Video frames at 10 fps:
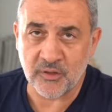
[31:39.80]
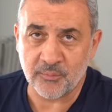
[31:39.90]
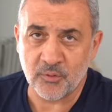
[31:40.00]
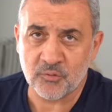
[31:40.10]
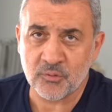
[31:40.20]

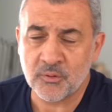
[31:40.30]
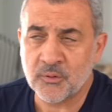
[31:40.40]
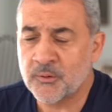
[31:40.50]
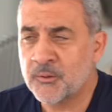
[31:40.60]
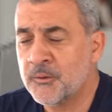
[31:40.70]
Cyprus.
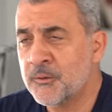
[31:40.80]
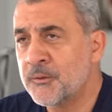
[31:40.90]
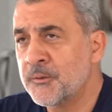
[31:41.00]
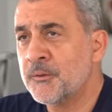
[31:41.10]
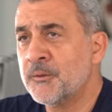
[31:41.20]

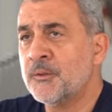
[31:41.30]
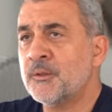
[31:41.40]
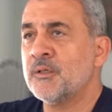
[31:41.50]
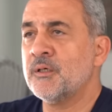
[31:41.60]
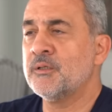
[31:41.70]

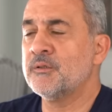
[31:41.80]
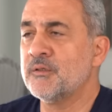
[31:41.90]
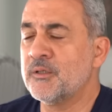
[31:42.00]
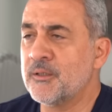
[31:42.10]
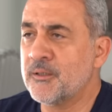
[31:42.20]

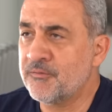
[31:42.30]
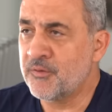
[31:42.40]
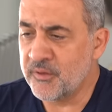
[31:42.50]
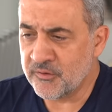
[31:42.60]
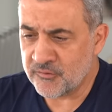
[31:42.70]
And
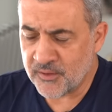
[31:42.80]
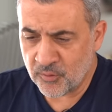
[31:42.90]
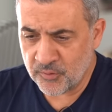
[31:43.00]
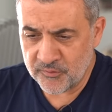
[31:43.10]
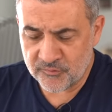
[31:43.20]
Fidias
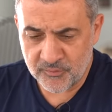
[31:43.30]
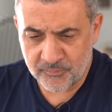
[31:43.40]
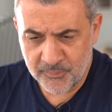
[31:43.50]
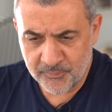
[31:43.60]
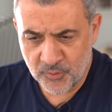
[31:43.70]
now is a
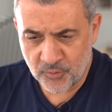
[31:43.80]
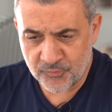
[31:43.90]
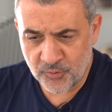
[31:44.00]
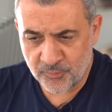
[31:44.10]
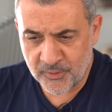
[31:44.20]
member
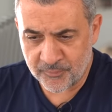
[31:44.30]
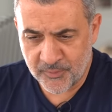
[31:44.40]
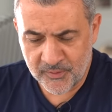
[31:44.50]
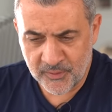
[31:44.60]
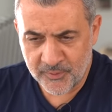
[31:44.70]
of European
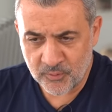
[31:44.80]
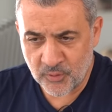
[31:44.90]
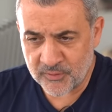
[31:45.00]
Parliament,